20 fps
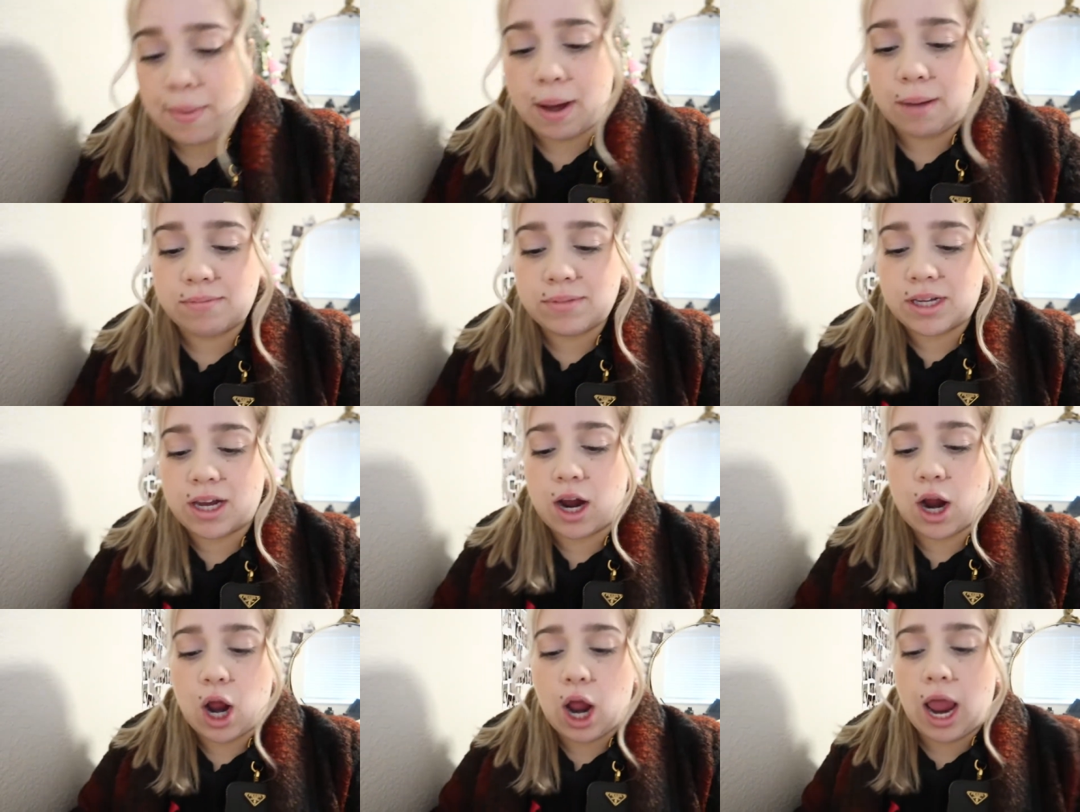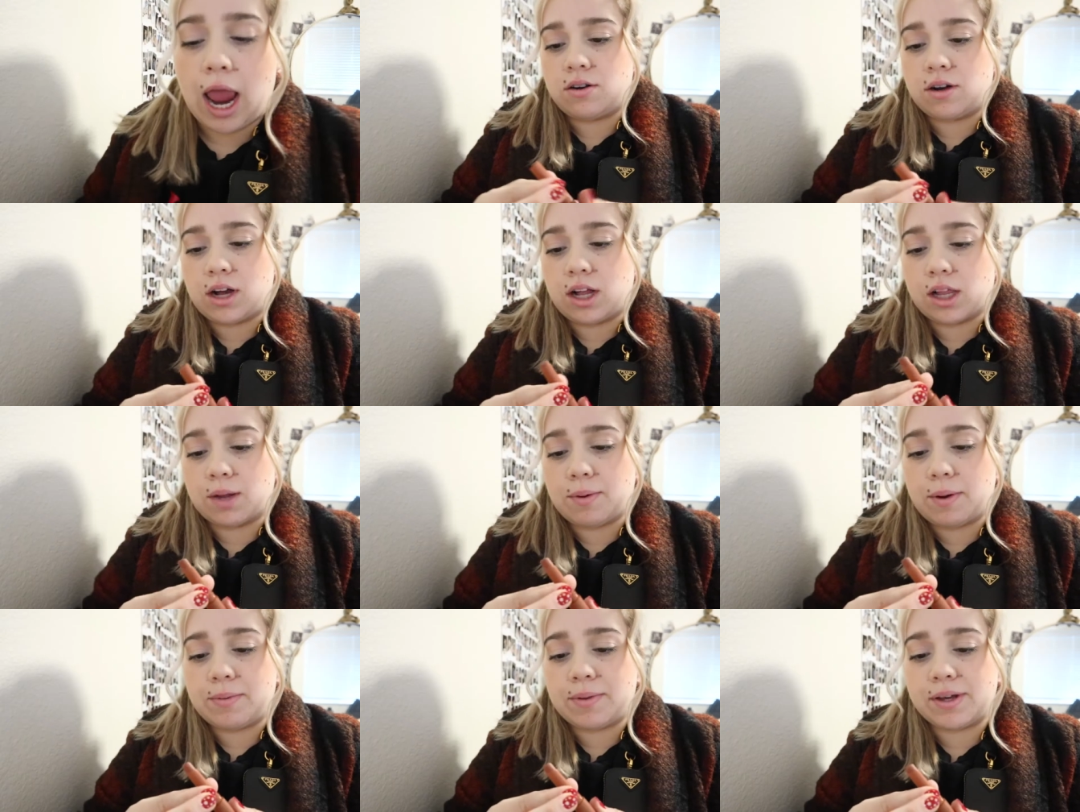balms here little
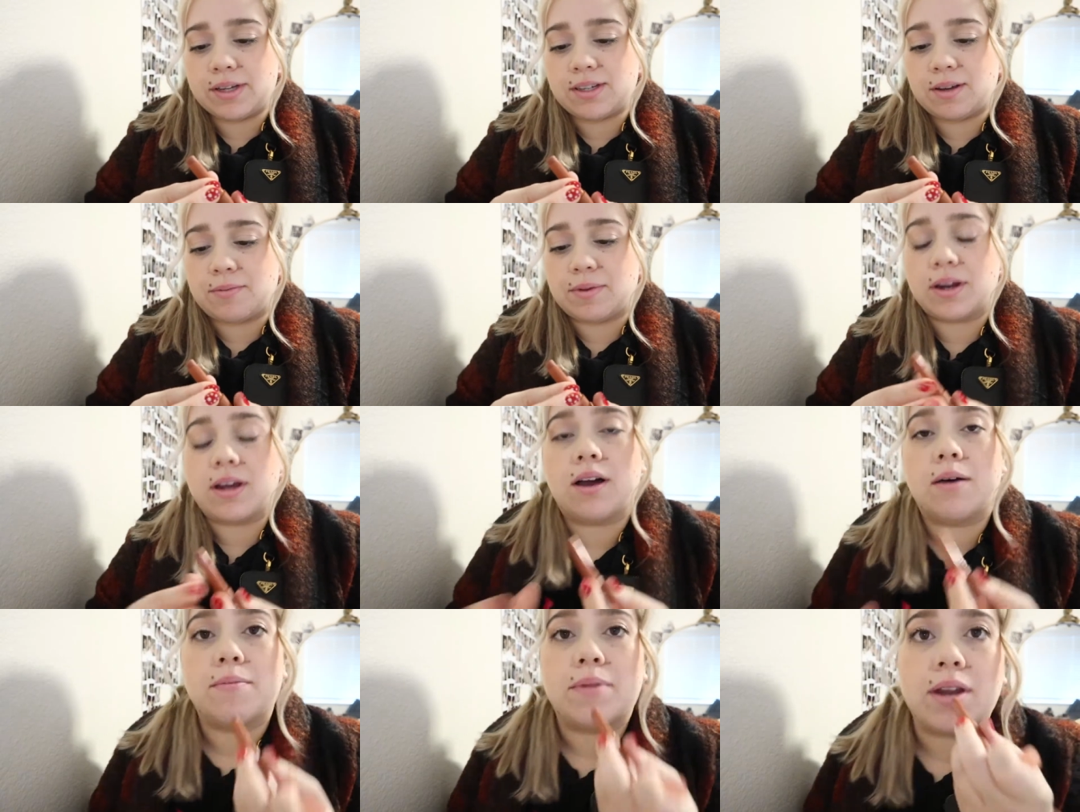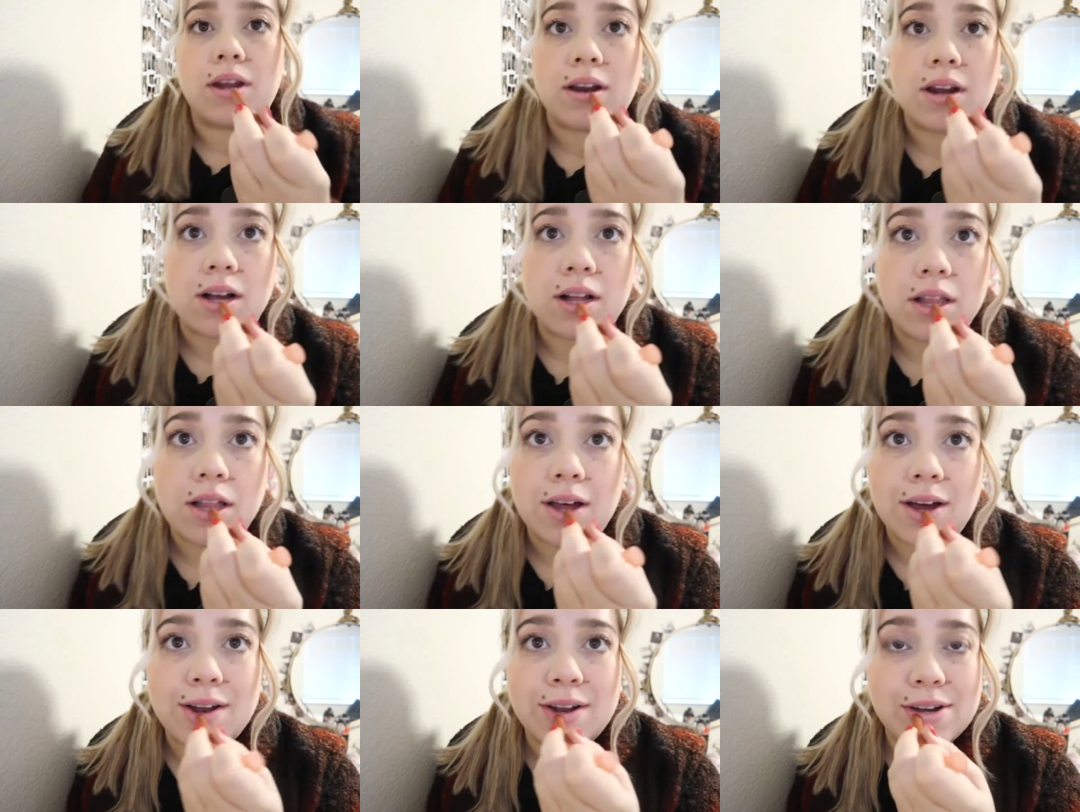ColourPop things have been coming in
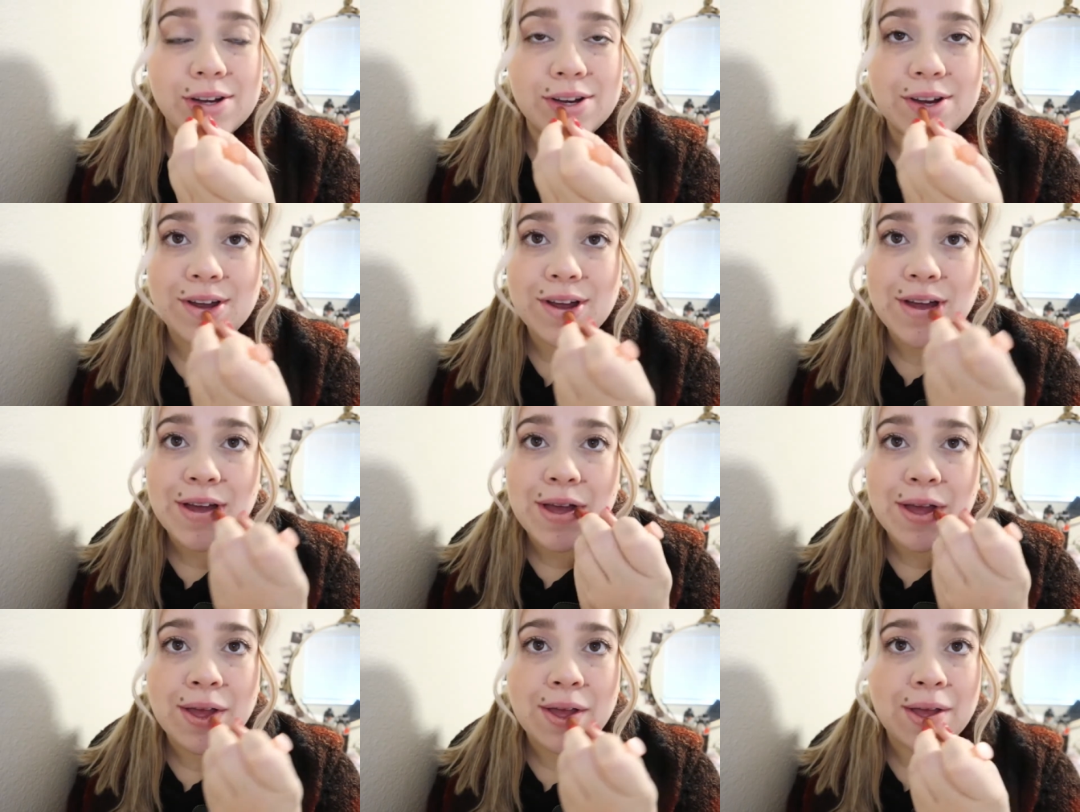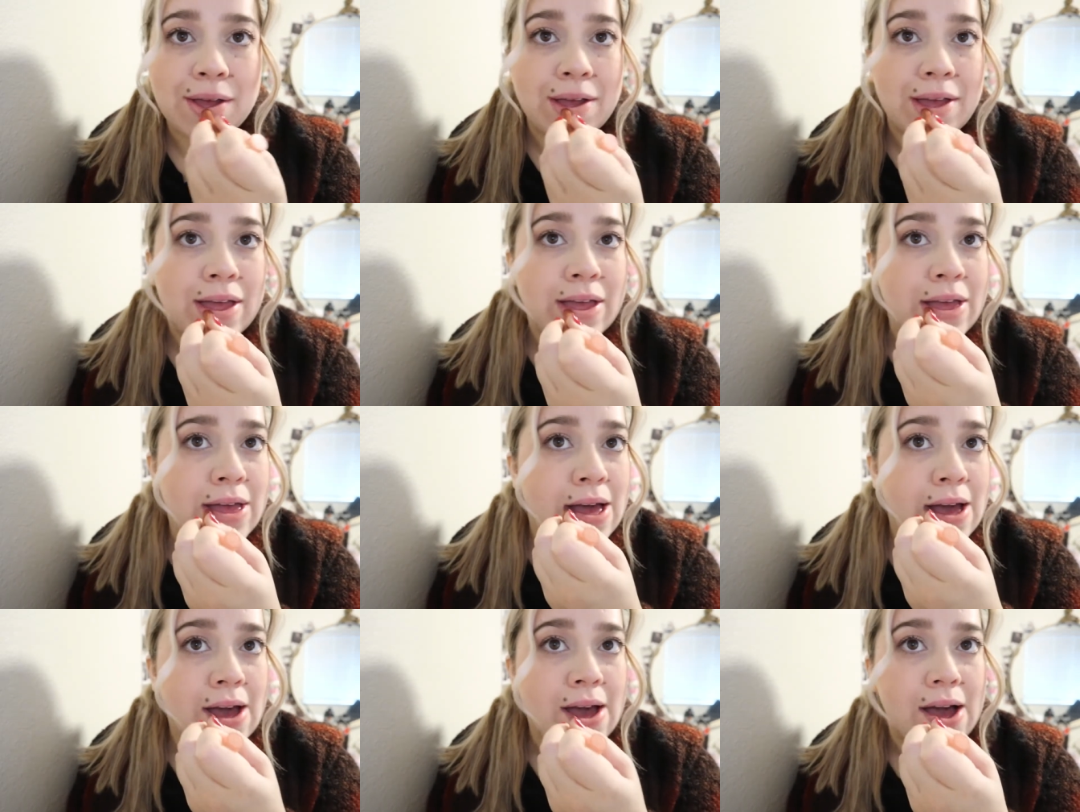clutch
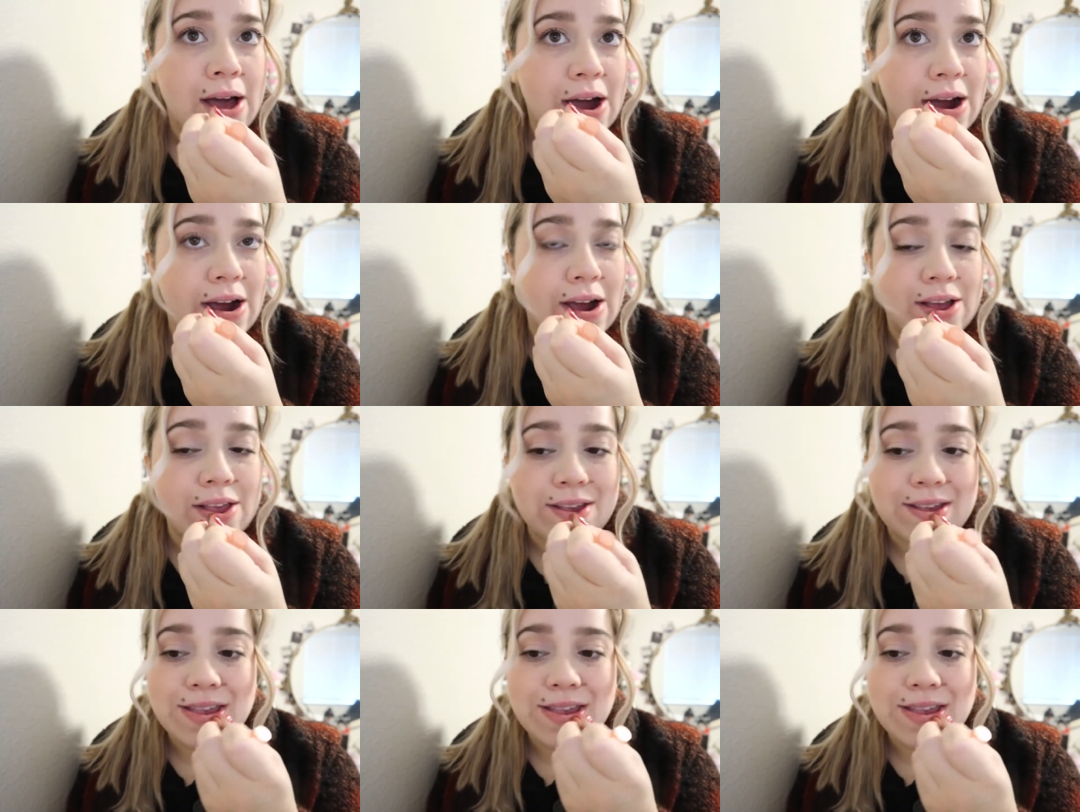Okay,